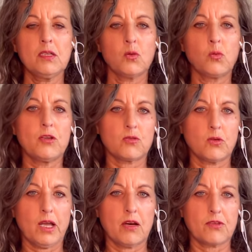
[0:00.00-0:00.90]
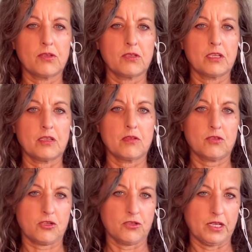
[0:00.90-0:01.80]
we don't know how they're gonna
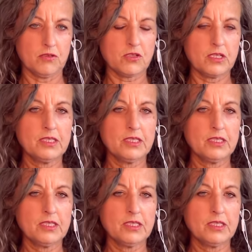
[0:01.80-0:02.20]
turn out.